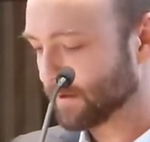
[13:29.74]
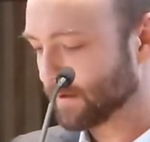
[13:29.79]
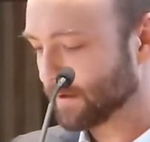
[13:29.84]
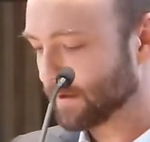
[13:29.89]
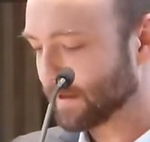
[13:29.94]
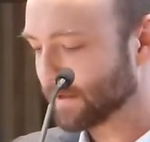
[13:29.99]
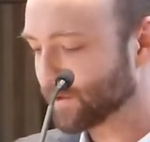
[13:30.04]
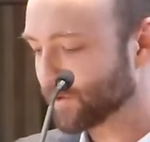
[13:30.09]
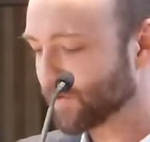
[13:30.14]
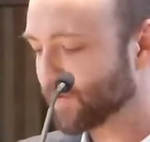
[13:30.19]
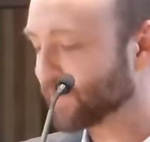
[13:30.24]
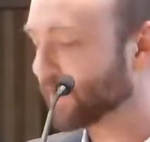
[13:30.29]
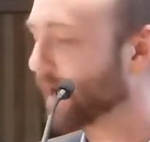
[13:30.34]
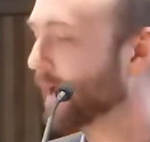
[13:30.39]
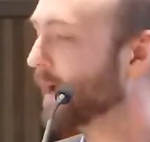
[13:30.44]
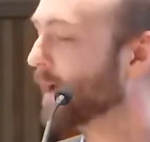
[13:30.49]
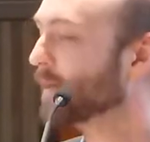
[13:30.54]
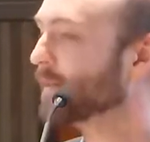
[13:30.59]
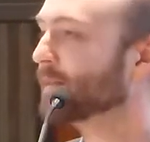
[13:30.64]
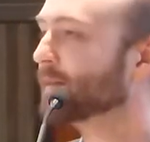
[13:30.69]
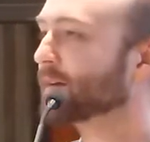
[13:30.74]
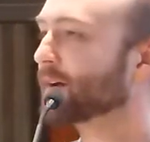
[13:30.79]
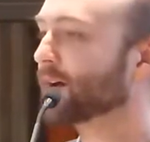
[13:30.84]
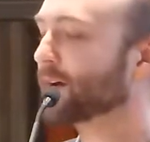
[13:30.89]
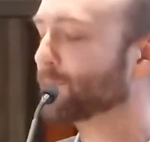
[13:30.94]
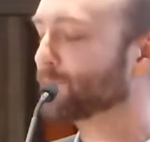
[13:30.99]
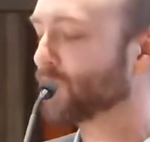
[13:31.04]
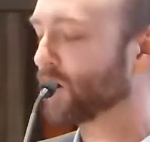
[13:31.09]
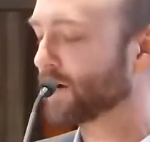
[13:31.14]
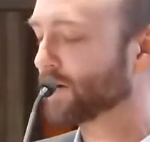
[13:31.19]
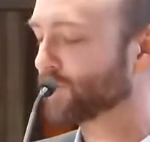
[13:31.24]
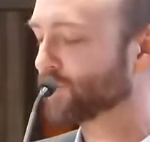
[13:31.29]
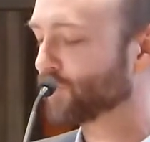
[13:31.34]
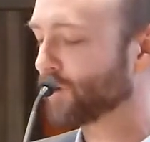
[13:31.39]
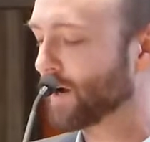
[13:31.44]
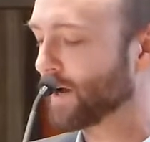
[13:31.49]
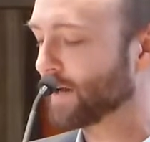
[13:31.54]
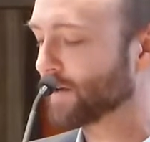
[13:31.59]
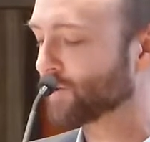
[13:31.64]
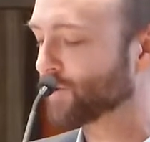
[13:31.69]
Understand that I am not
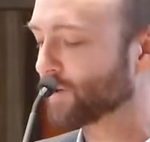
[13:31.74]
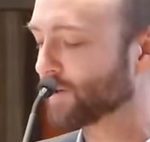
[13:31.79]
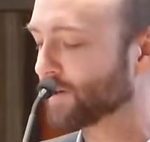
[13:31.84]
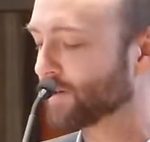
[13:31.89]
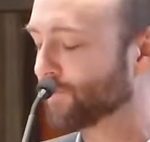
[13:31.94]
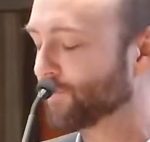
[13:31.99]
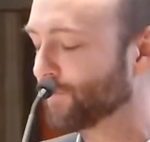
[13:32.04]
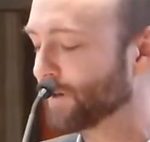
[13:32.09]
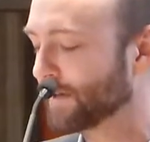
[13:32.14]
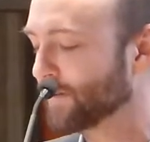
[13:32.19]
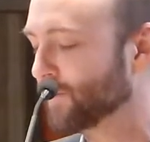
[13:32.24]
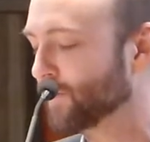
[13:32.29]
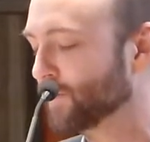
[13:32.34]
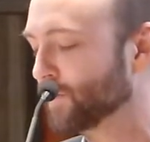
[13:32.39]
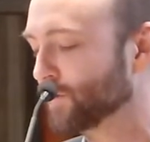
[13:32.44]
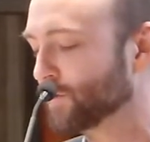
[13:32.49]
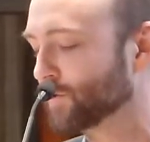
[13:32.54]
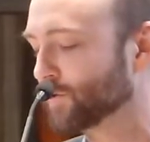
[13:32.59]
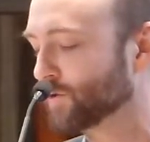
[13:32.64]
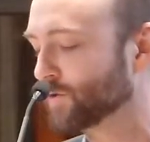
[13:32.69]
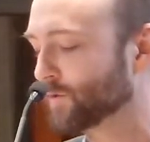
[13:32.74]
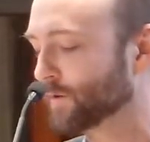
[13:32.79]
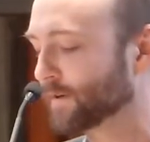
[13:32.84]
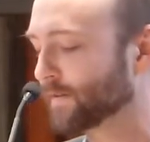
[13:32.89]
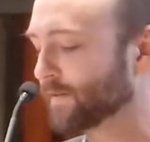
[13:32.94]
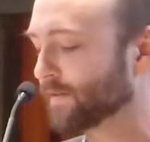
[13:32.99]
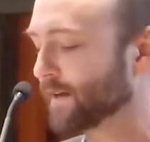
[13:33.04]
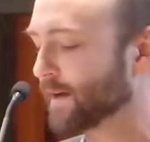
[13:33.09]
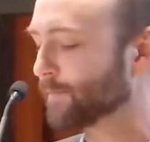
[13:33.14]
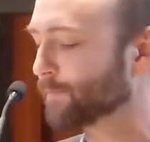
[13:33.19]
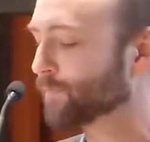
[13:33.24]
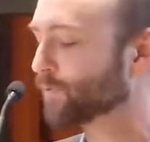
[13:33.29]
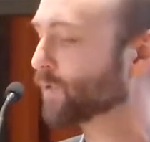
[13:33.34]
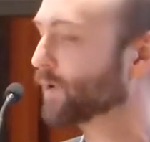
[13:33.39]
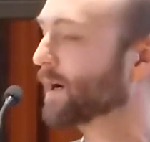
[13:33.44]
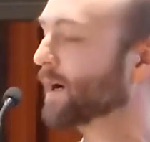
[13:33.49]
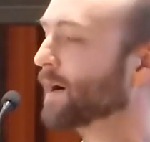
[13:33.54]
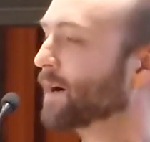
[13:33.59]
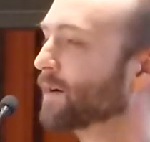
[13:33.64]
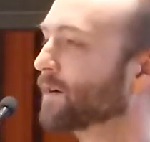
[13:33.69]
trying to convince you to accept
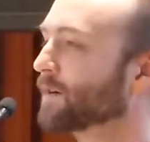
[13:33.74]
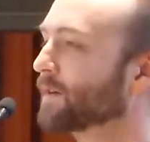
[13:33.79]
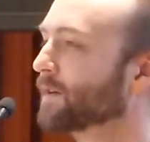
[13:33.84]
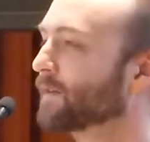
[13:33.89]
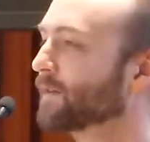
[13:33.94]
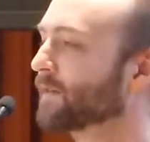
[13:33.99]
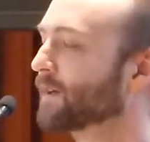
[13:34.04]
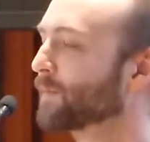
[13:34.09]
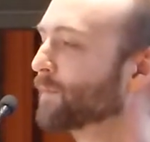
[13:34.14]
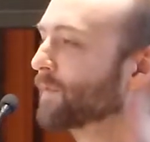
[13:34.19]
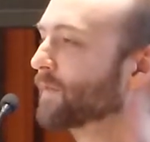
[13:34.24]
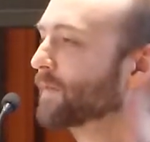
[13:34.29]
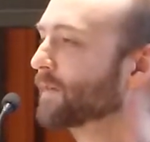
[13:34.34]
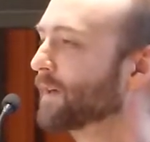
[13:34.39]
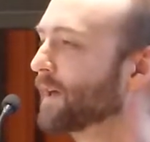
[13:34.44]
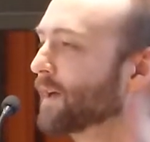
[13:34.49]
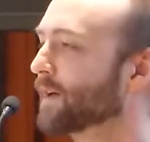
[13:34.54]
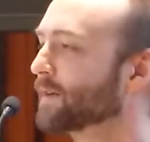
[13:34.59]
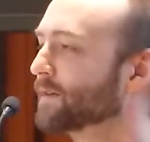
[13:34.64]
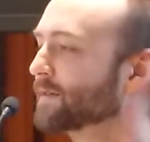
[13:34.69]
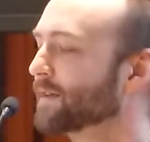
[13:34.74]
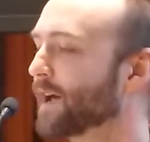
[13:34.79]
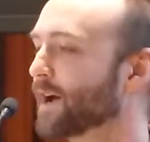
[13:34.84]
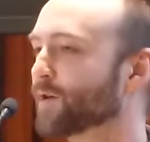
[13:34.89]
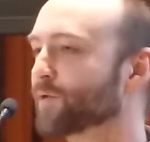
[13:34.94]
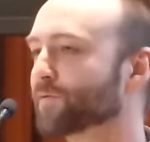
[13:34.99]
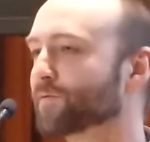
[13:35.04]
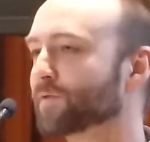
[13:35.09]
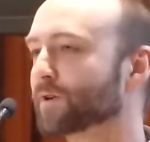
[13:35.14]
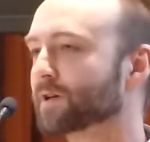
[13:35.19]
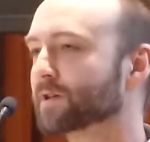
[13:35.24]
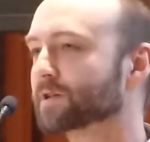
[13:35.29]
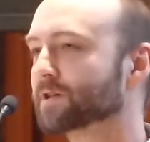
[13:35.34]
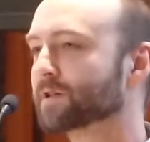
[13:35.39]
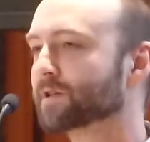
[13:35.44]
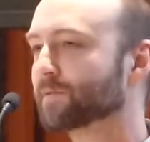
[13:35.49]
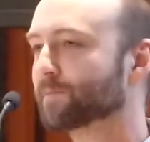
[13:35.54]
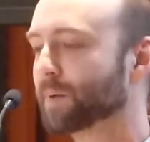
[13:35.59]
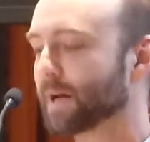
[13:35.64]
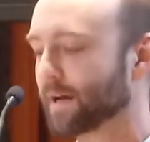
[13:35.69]
prayer in some scaled-down
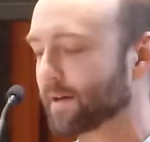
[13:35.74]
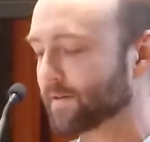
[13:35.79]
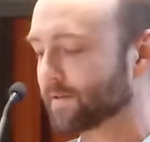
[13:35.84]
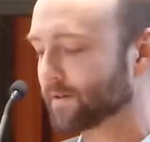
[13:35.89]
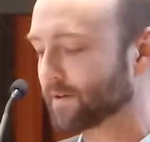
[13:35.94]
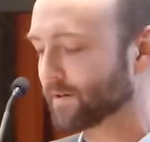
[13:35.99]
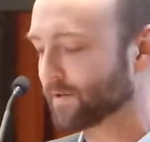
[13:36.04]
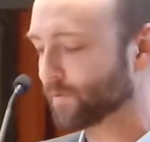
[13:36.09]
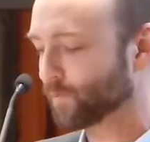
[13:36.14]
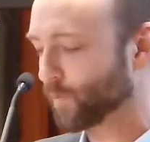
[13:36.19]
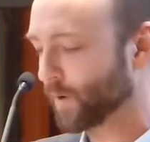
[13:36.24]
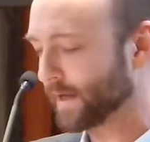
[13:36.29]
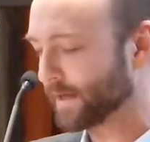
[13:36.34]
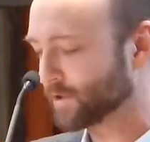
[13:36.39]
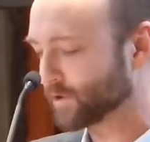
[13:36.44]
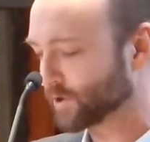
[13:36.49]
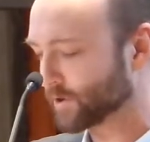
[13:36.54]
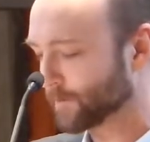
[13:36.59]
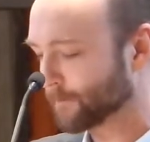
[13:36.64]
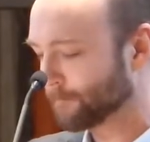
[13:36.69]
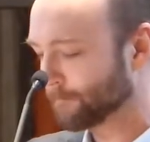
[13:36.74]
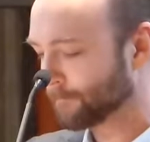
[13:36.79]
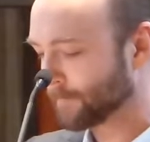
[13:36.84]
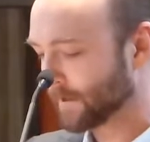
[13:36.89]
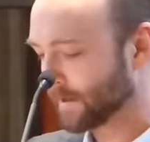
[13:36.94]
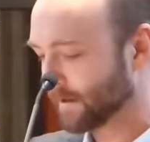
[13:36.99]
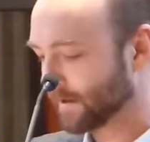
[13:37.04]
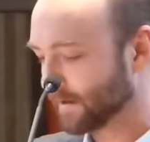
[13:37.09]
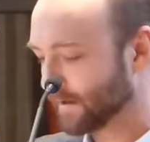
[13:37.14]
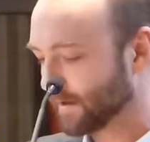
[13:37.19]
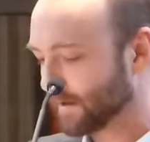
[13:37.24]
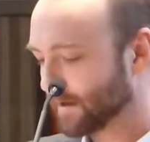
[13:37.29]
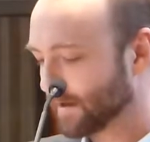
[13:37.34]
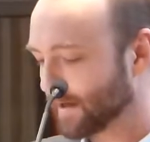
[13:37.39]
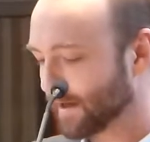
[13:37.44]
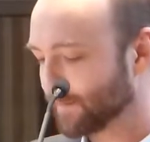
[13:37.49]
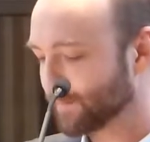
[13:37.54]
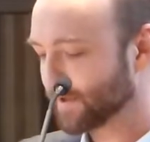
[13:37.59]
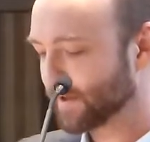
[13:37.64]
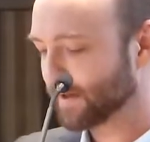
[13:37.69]
version of Pascal's wager.
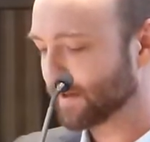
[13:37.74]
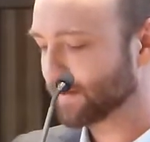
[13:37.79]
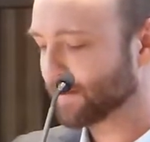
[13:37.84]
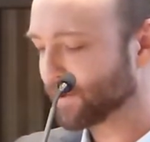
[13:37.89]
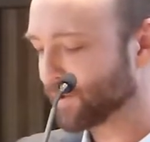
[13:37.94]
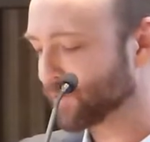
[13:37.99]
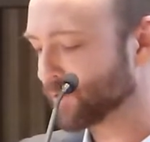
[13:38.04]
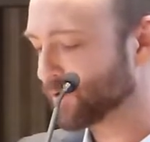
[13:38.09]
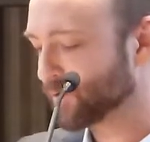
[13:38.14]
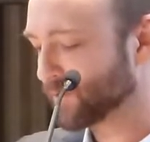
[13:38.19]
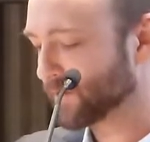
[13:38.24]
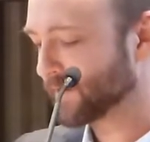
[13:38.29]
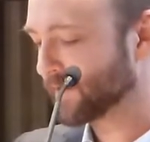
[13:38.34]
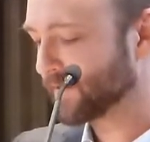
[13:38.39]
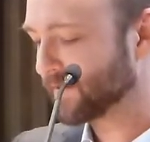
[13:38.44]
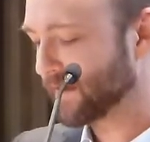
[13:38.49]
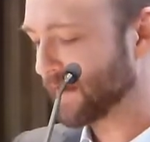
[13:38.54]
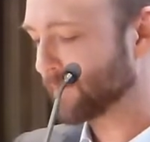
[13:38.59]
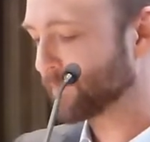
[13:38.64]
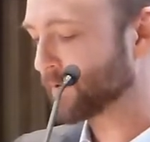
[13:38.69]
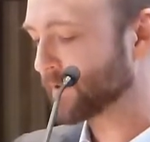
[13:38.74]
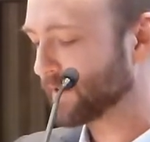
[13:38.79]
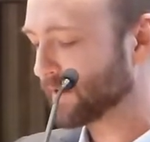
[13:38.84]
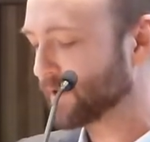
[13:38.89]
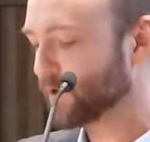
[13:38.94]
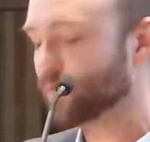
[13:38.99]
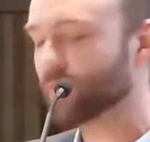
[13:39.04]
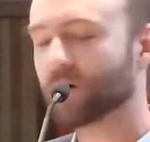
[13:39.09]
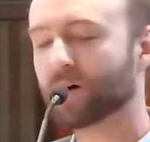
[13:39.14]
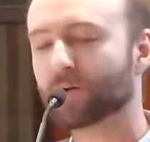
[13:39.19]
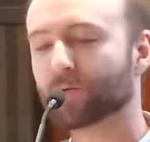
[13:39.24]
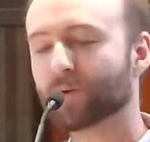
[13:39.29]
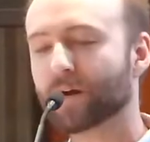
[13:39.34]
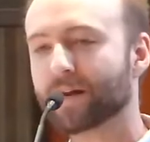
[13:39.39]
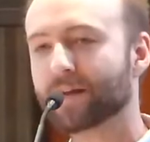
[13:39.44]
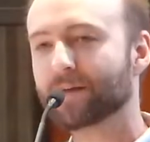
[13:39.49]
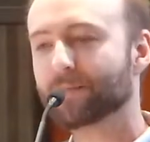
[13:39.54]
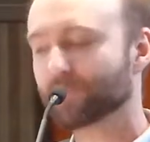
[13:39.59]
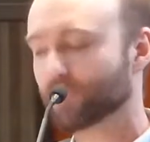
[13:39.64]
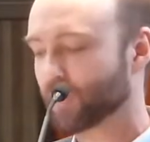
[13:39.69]
I'm telling you to accept that you
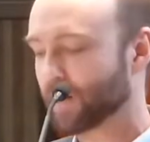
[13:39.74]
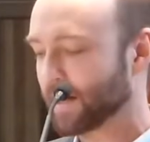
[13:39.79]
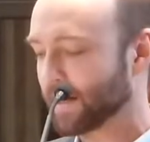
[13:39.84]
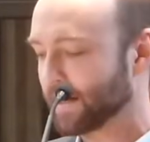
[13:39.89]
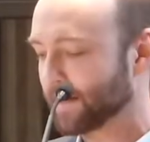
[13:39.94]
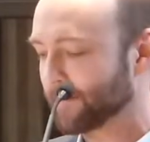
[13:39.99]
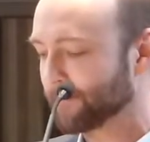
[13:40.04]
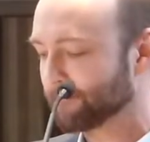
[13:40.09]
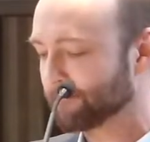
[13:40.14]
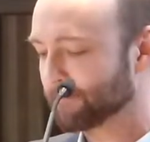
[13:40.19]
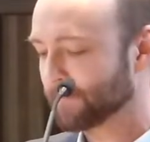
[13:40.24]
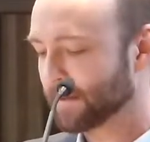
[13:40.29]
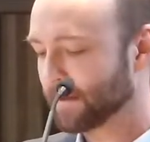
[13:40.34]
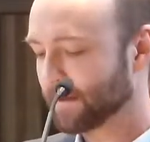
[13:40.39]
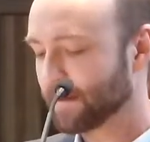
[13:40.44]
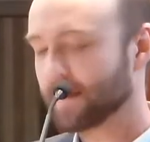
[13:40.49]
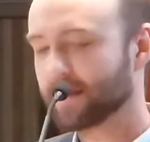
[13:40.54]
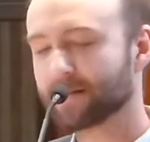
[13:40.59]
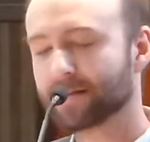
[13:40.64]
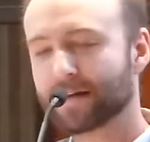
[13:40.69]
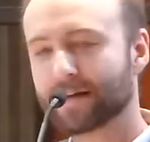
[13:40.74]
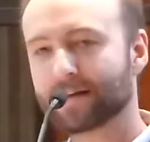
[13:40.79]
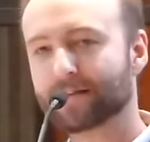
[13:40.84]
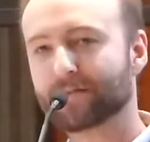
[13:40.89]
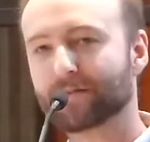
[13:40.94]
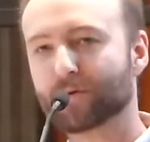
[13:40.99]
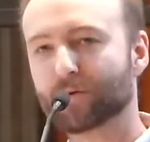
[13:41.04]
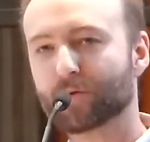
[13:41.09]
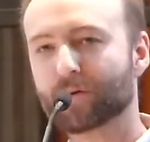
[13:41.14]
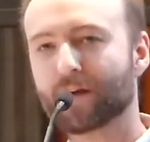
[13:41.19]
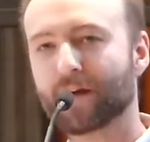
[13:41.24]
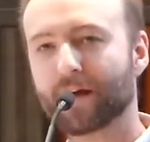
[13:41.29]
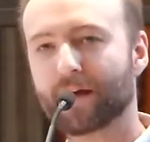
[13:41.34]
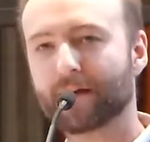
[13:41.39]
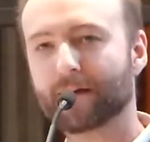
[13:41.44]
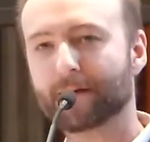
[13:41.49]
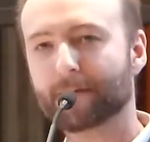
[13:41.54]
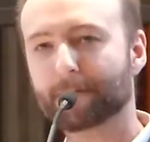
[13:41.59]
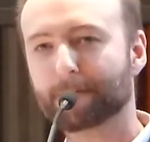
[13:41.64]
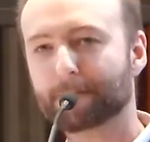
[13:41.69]
already pray and that it's
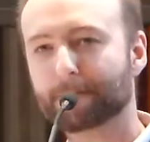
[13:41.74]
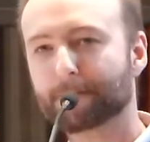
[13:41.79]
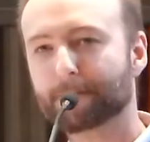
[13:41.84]
okay.